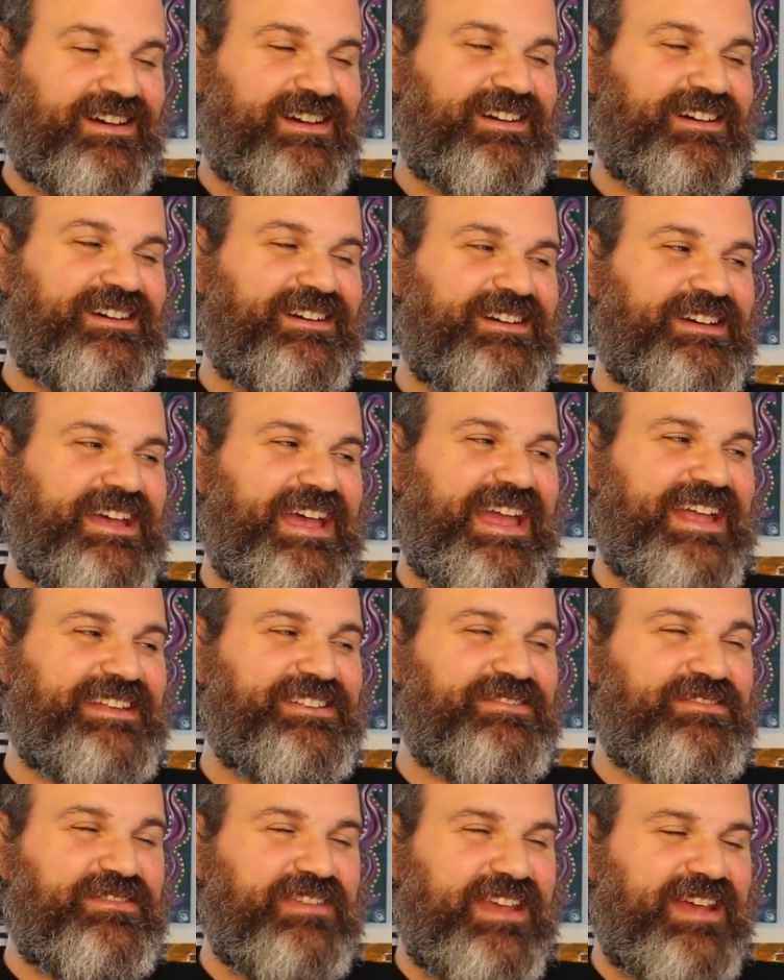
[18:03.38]
uh,
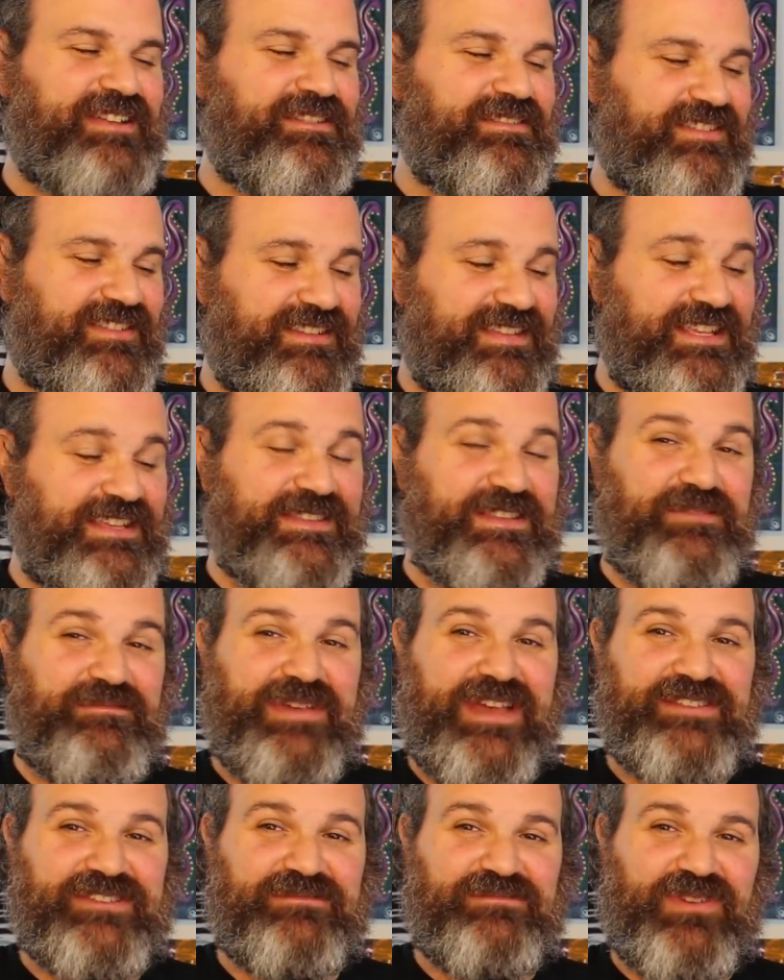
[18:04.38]
and and seeing them
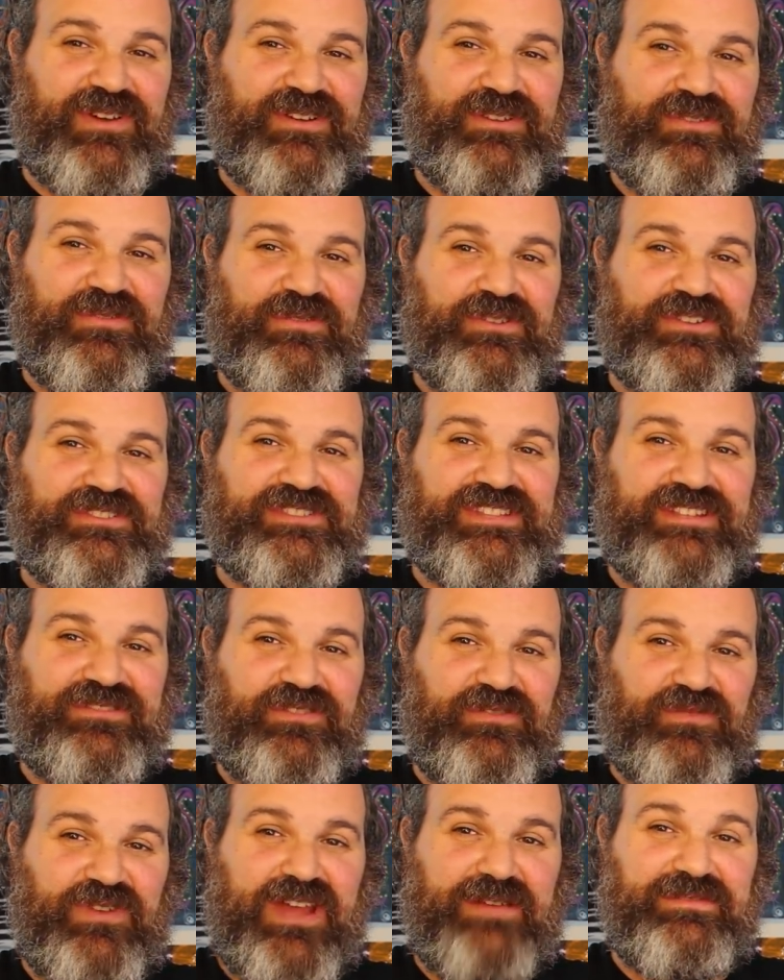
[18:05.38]
as the bar chords and then
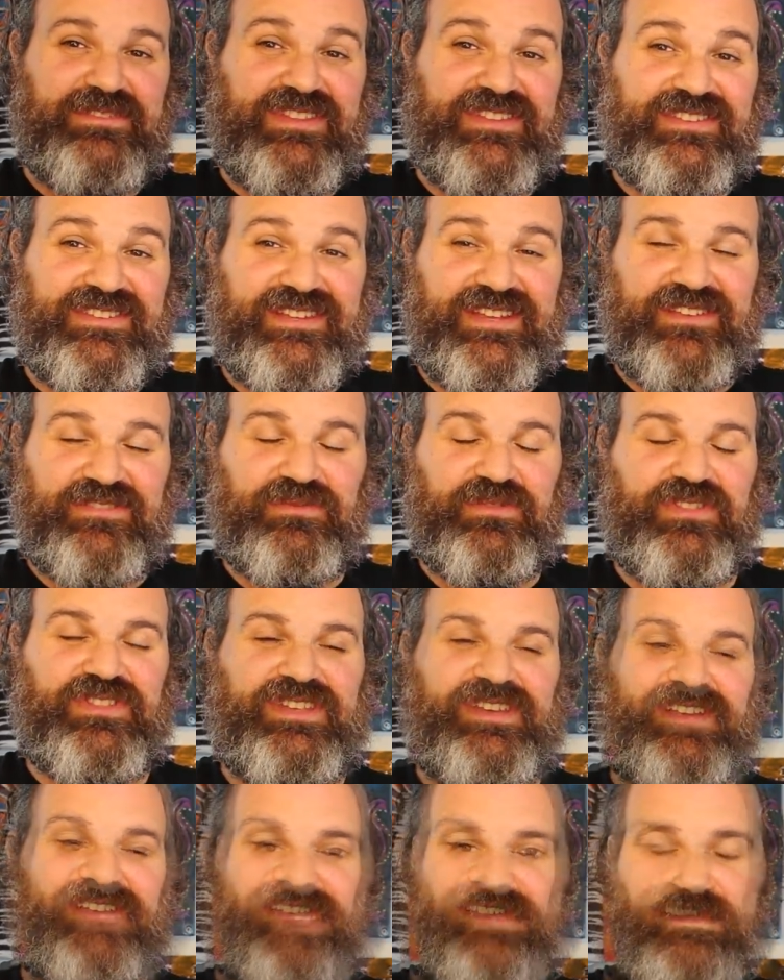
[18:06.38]
grabbing the sixth
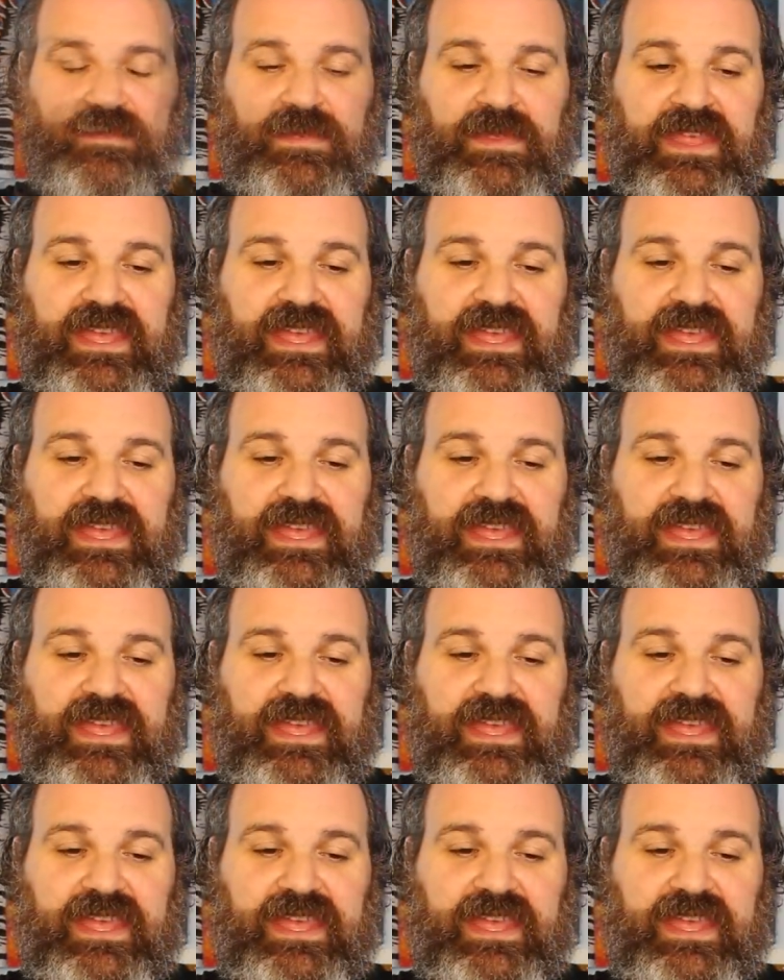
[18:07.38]
within.